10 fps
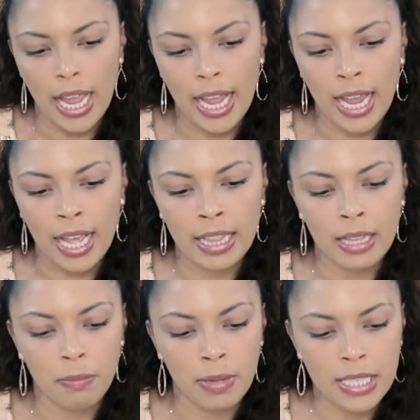
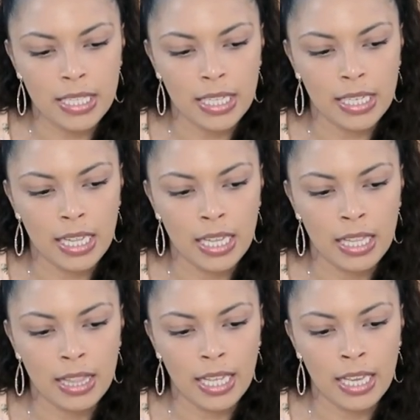And
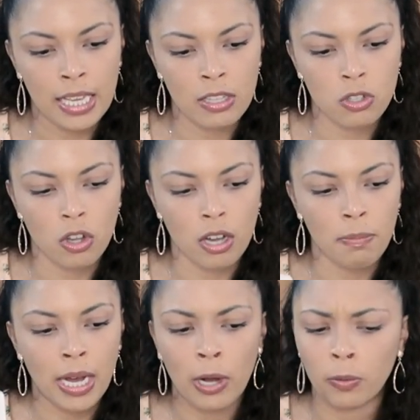basically they talk
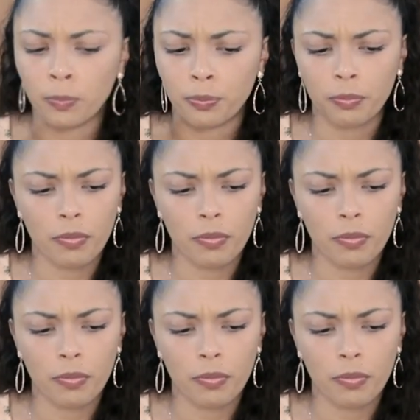about